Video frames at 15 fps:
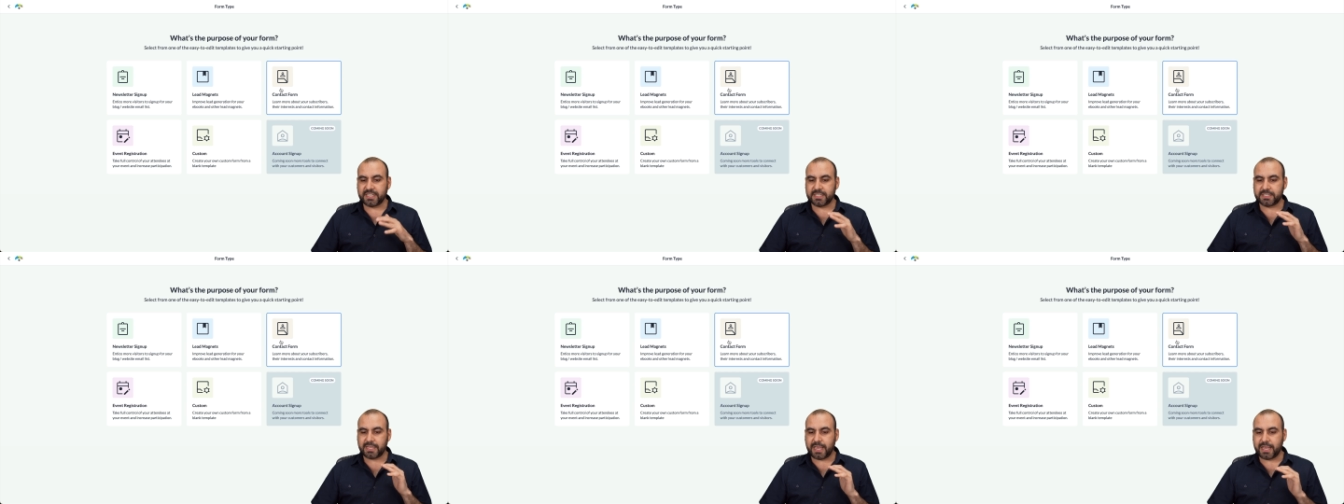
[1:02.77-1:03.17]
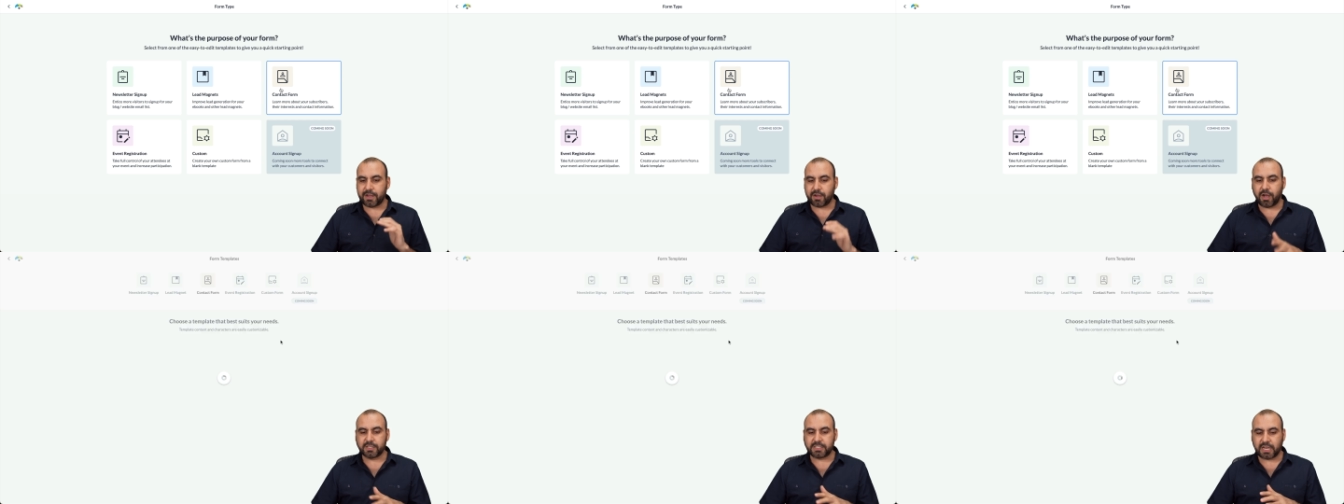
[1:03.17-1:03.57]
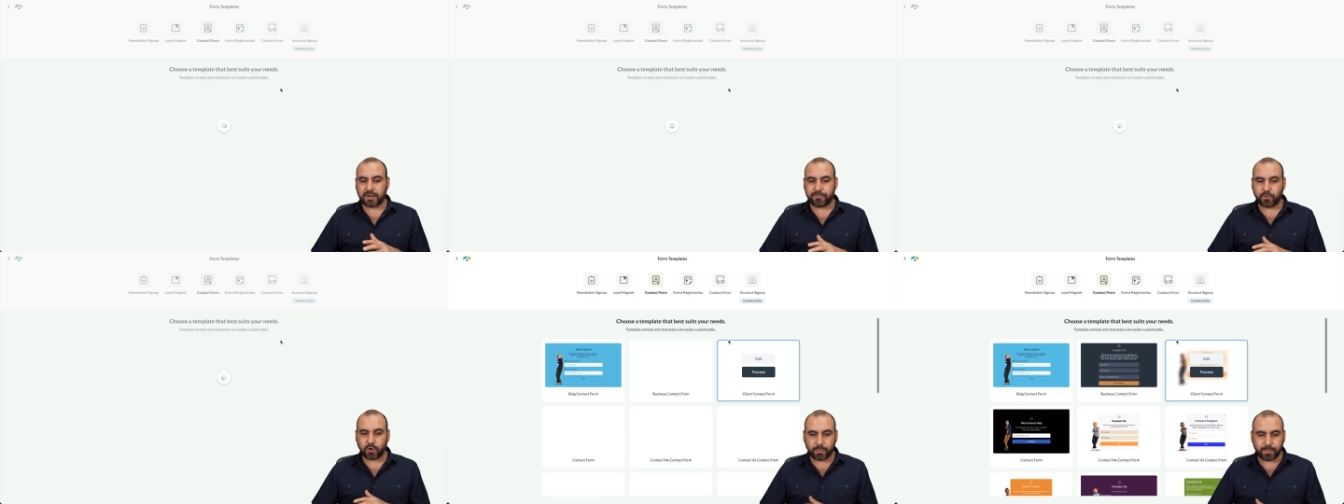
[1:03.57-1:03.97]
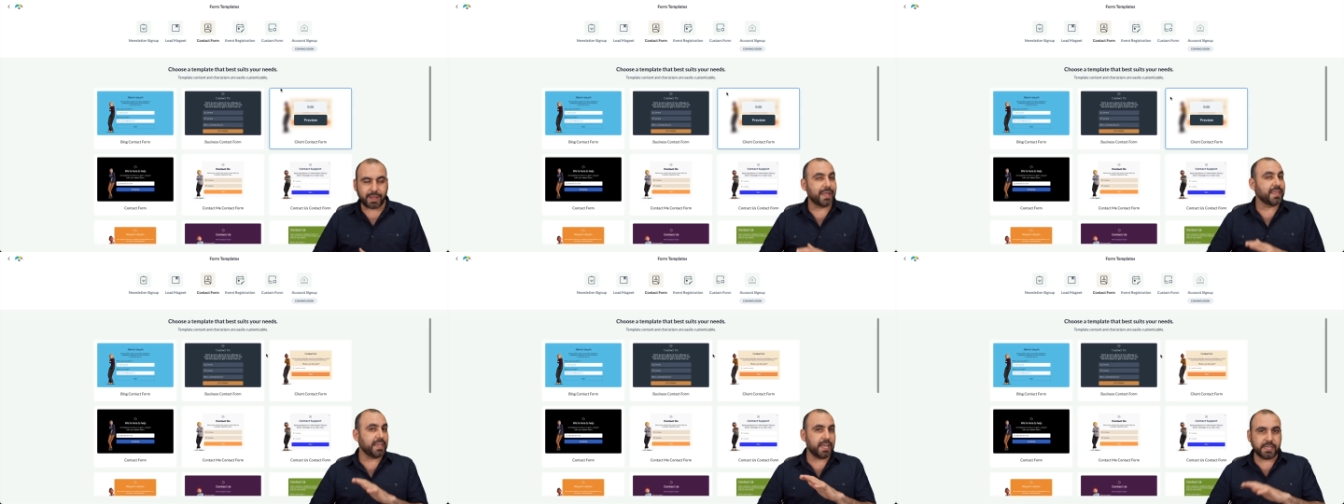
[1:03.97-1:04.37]
is a contact form.
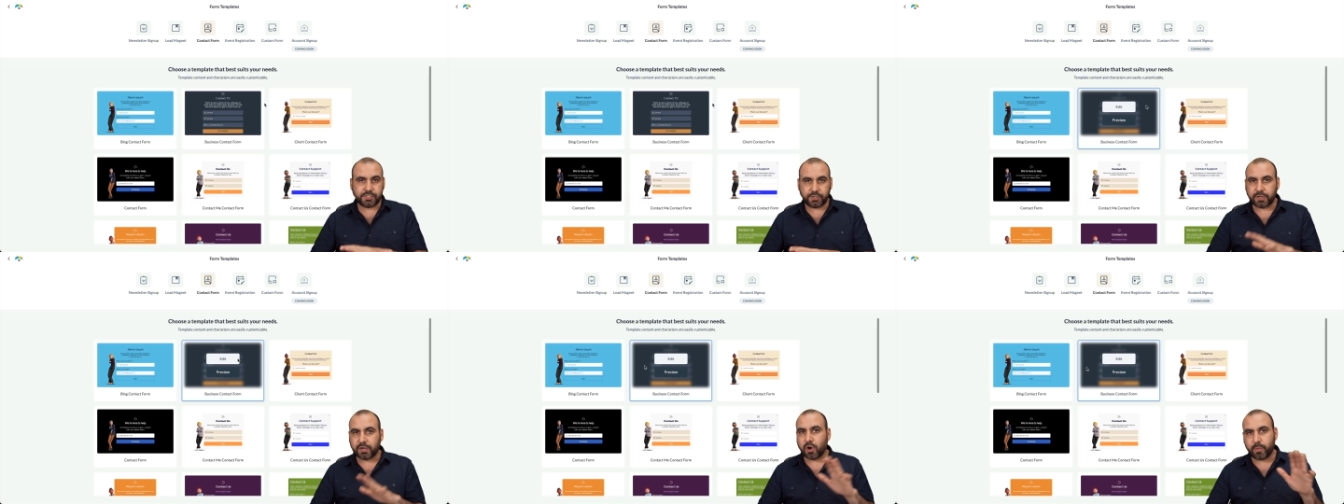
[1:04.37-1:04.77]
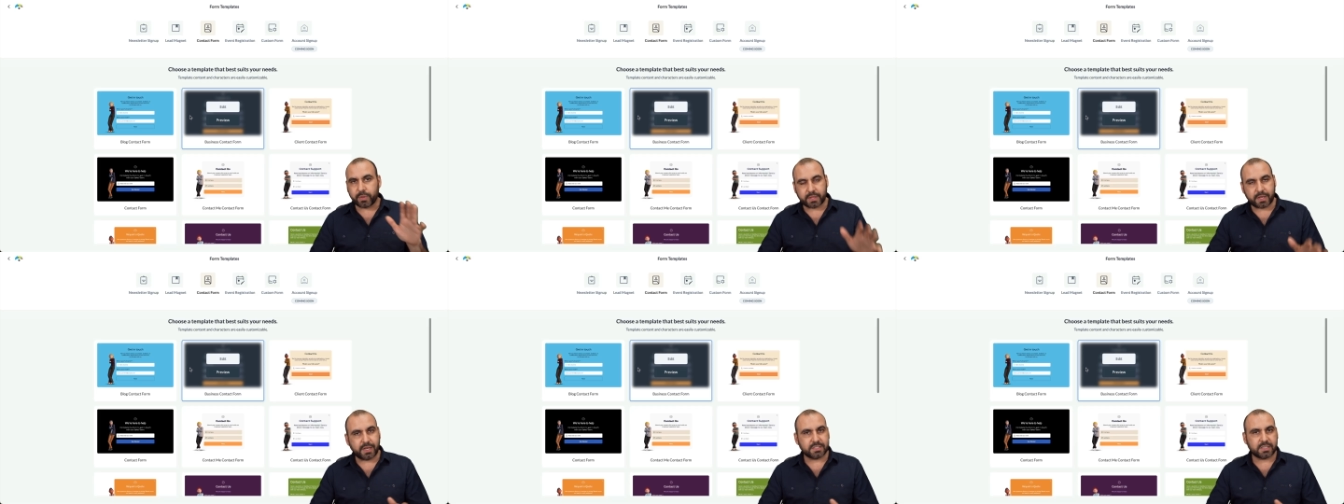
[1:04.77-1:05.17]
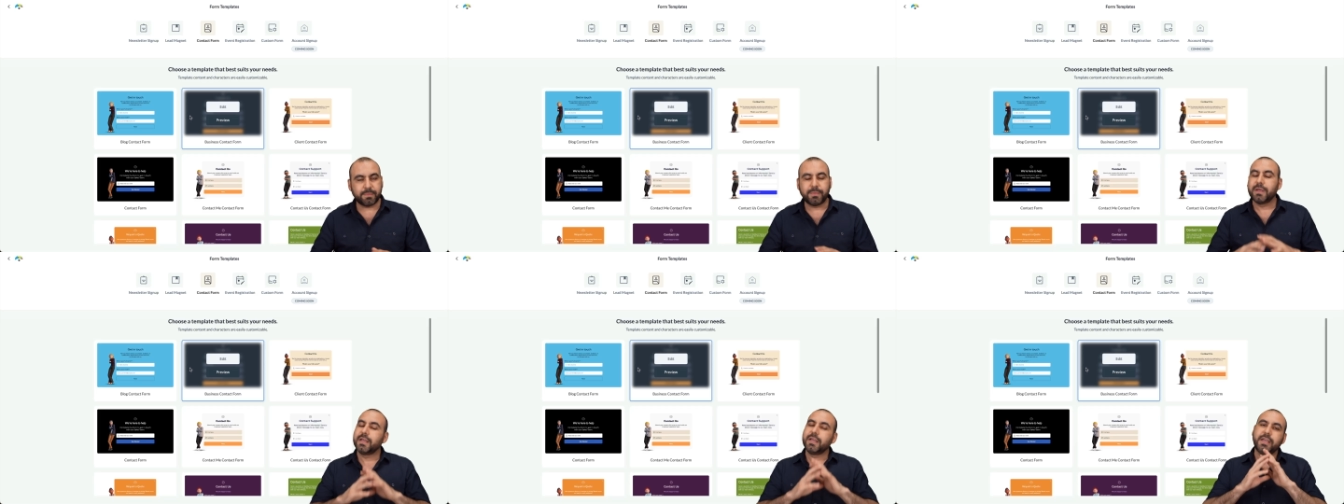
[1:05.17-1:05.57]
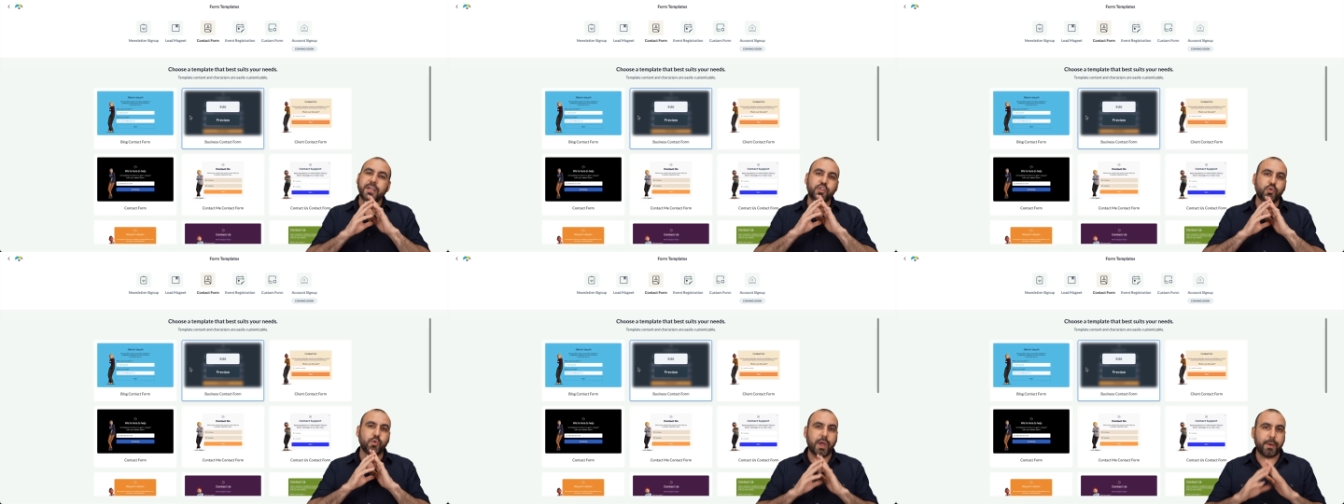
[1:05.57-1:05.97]
And yes, you can go with custom
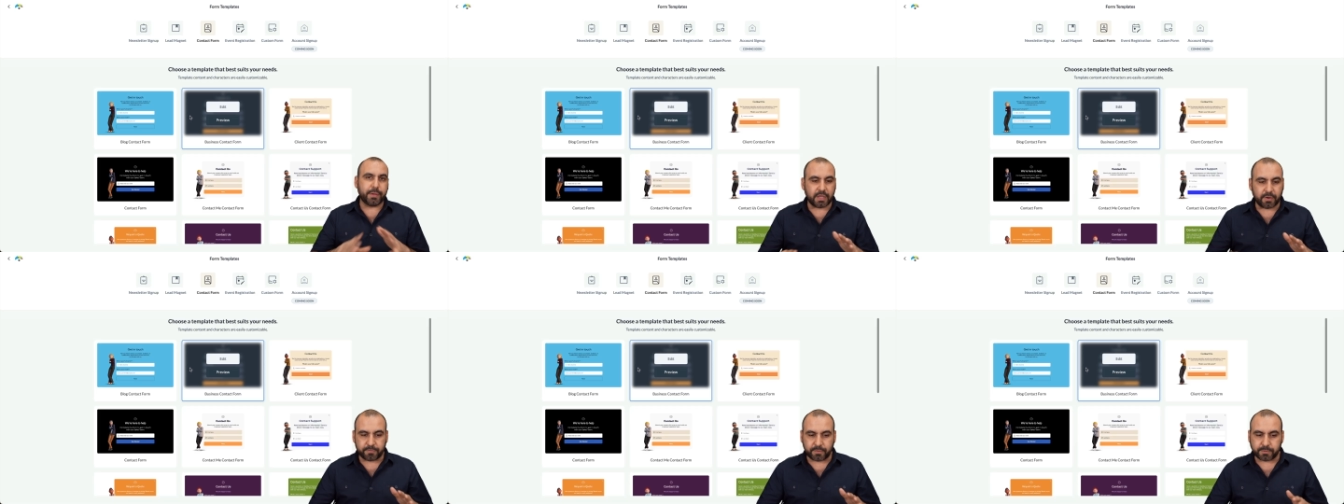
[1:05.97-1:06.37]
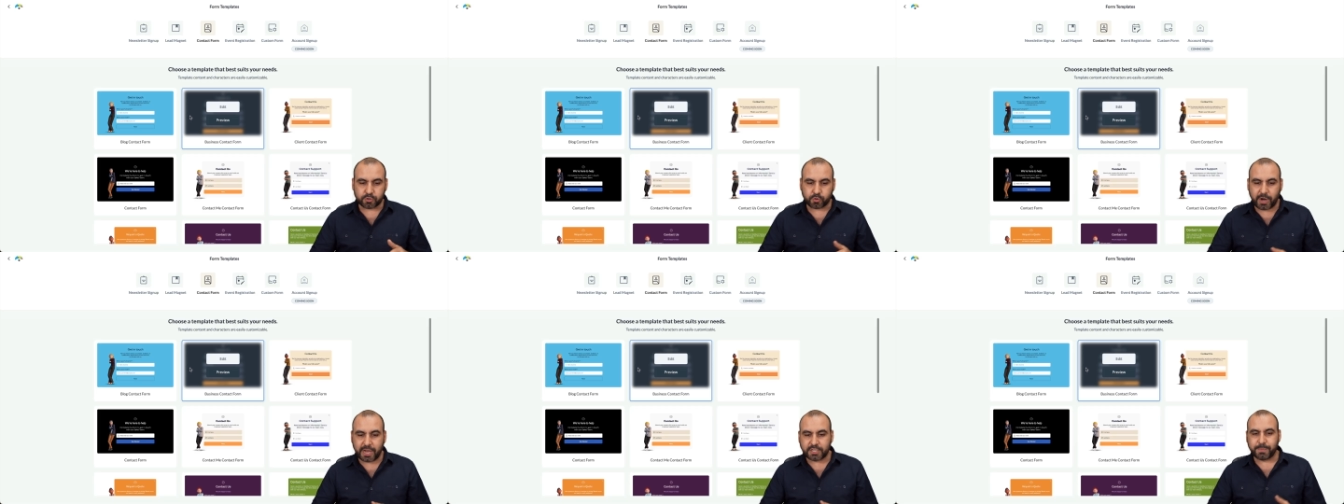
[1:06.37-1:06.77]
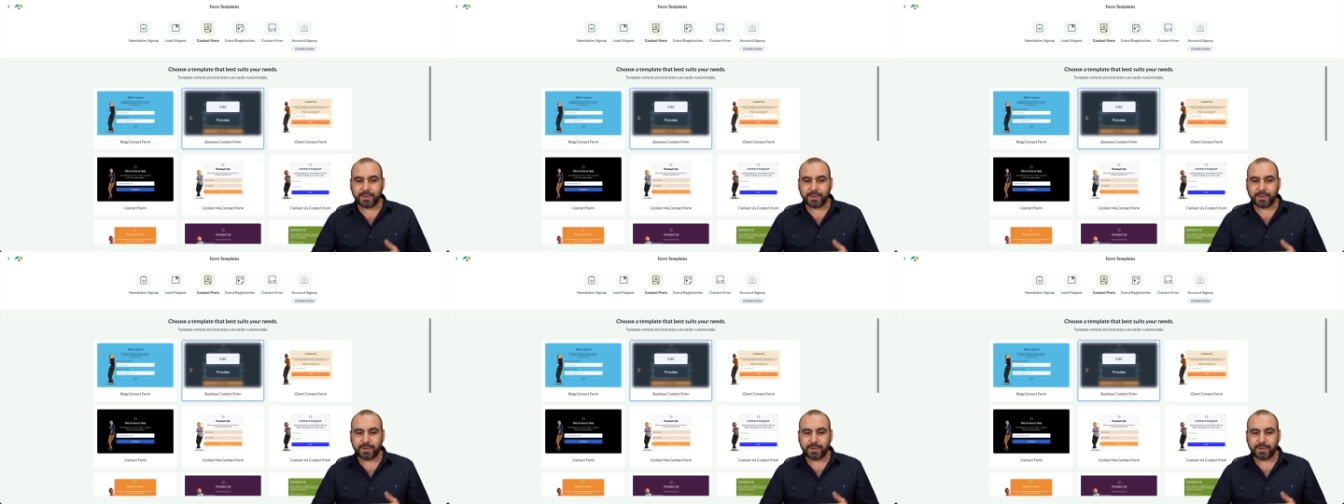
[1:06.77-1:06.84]
and do everything from scratch.